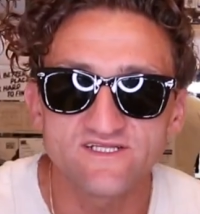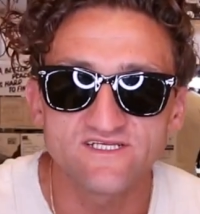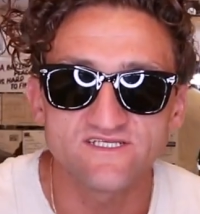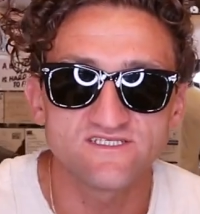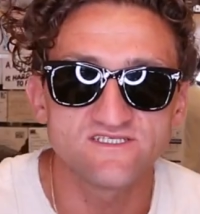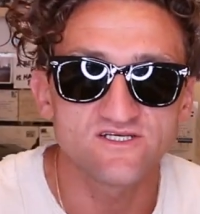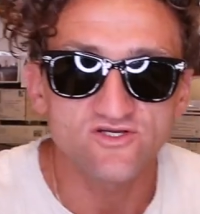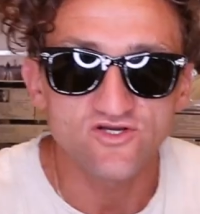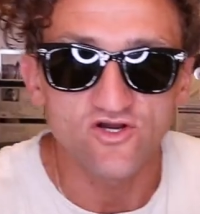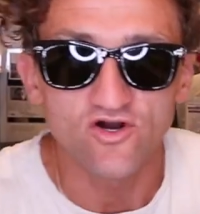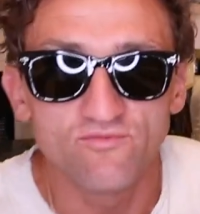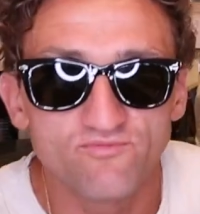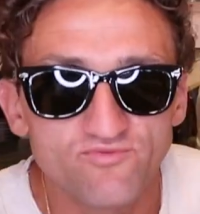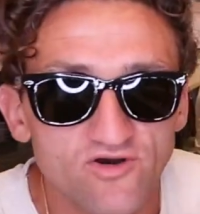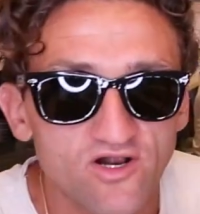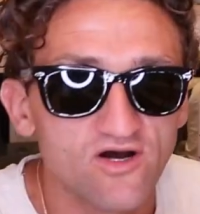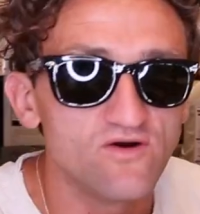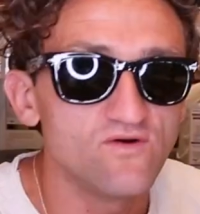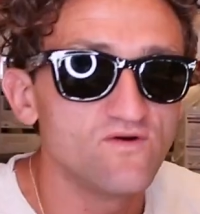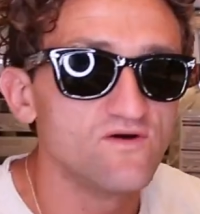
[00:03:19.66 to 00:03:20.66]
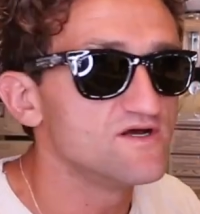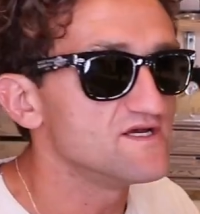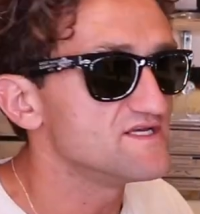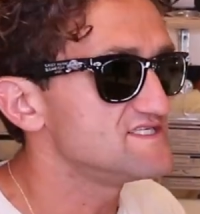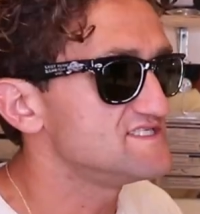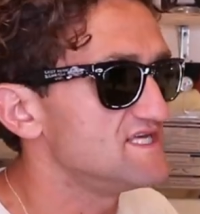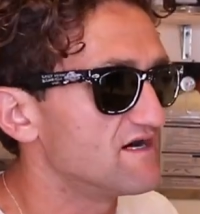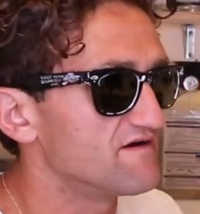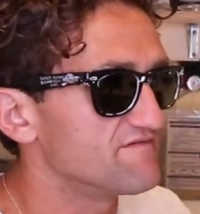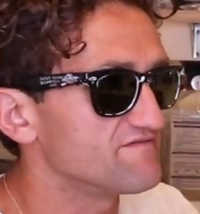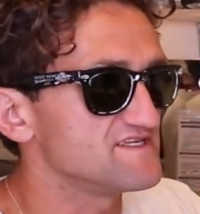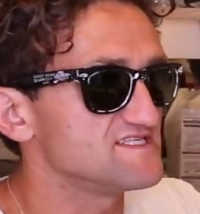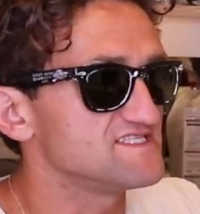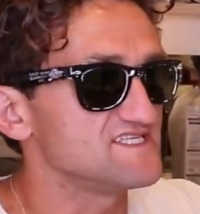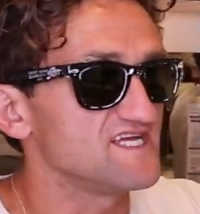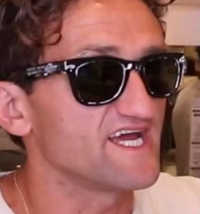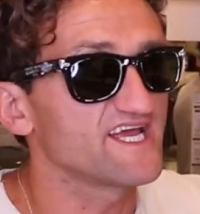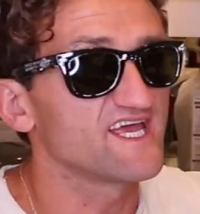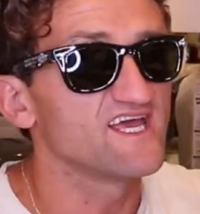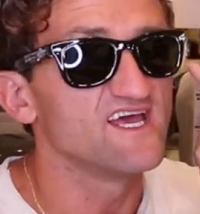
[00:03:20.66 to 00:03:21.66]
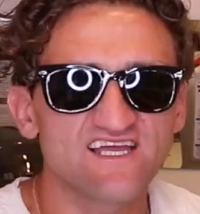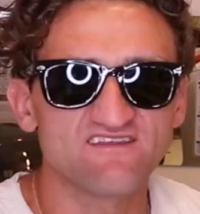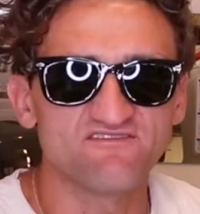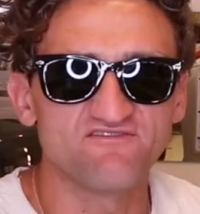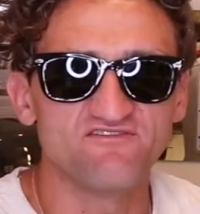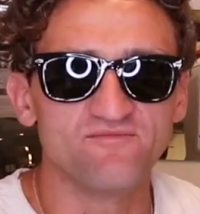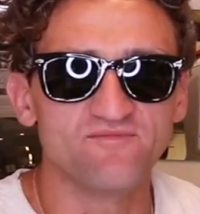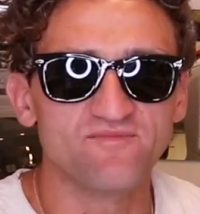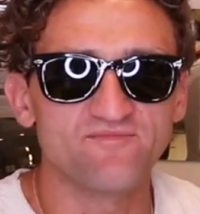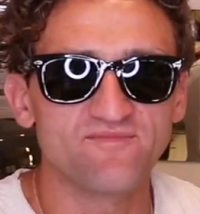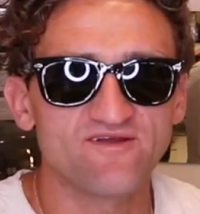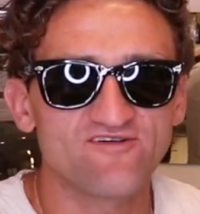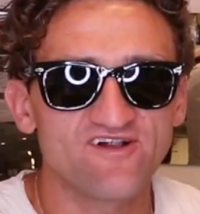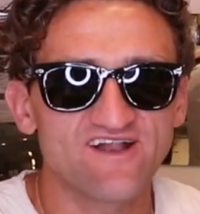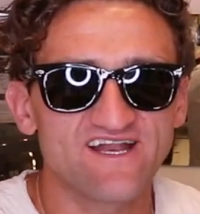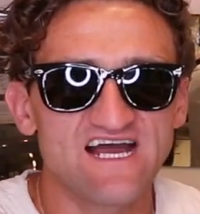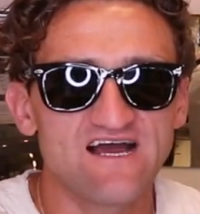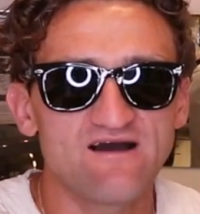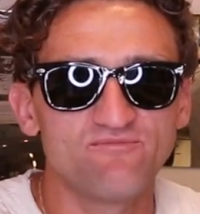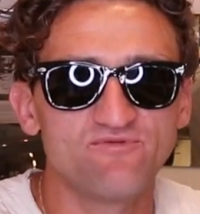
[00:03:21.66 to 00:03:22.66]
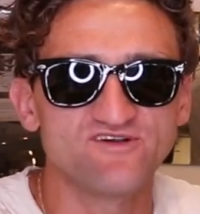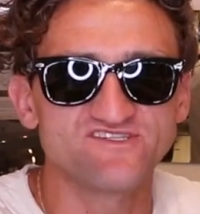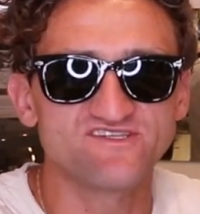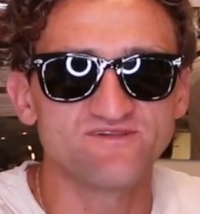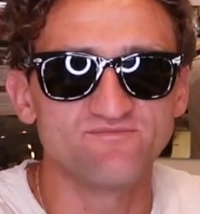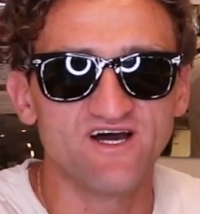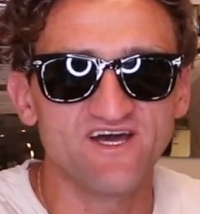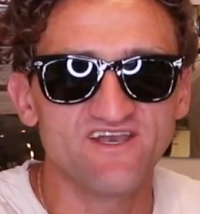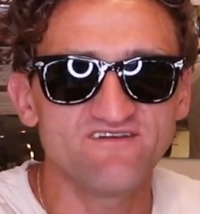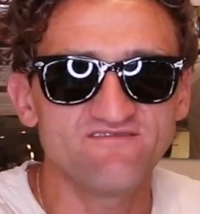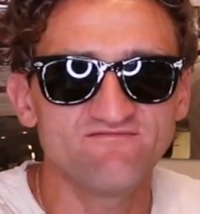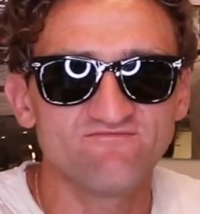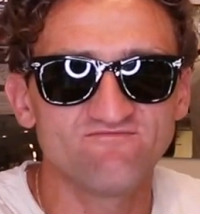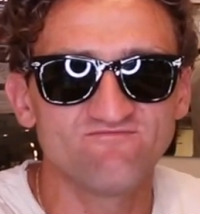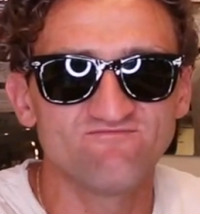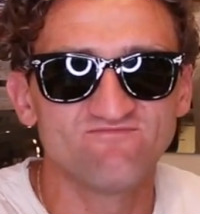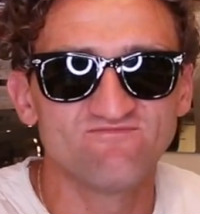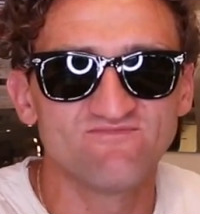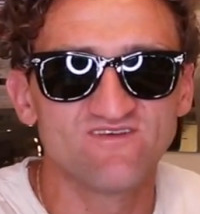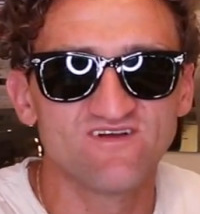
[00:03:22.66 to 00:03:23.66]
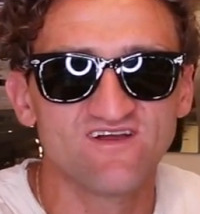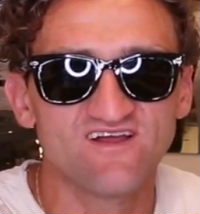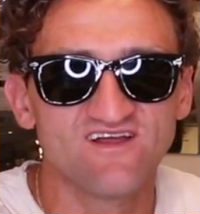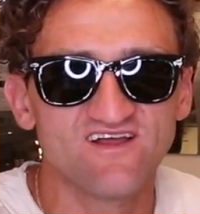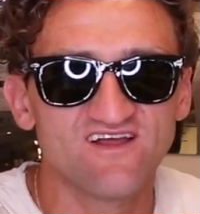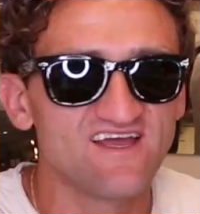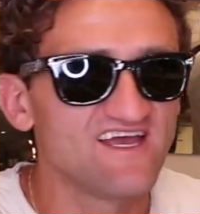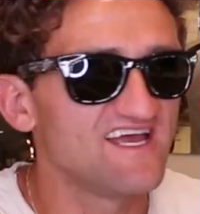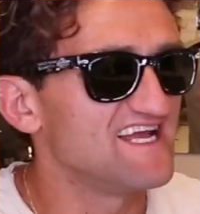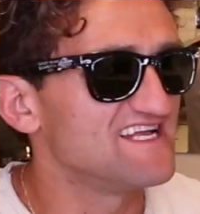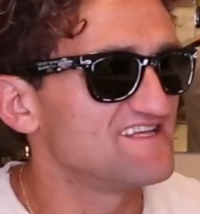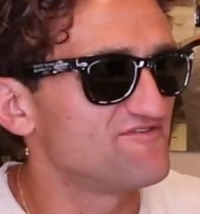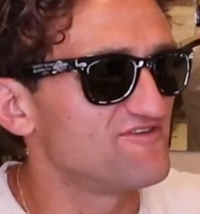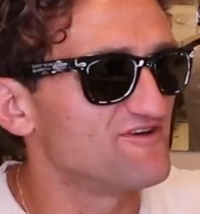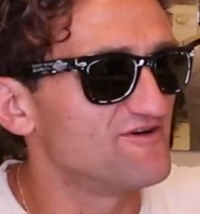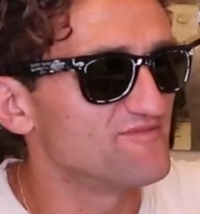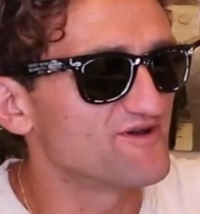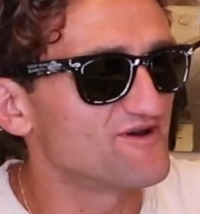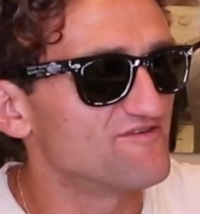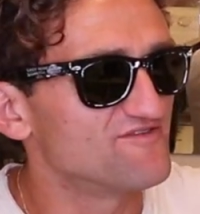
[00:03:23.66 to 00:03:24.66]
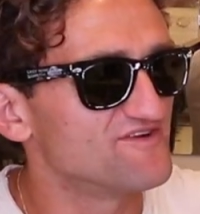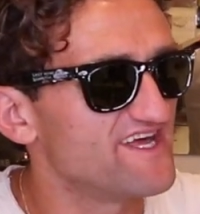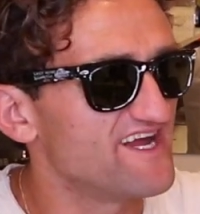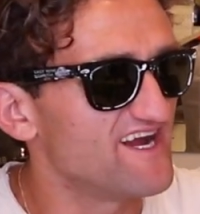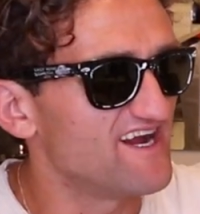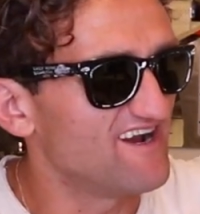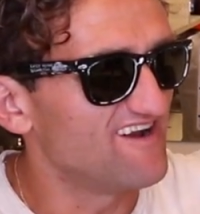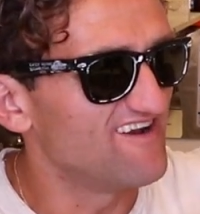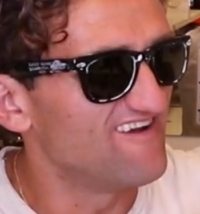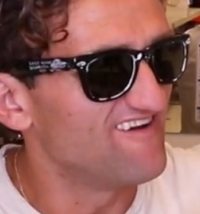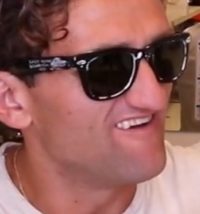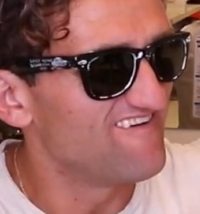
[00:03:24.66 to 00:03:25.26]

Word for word: This is a GoPro selfie stick. It's filming me right now. Push the button. It's filming over there.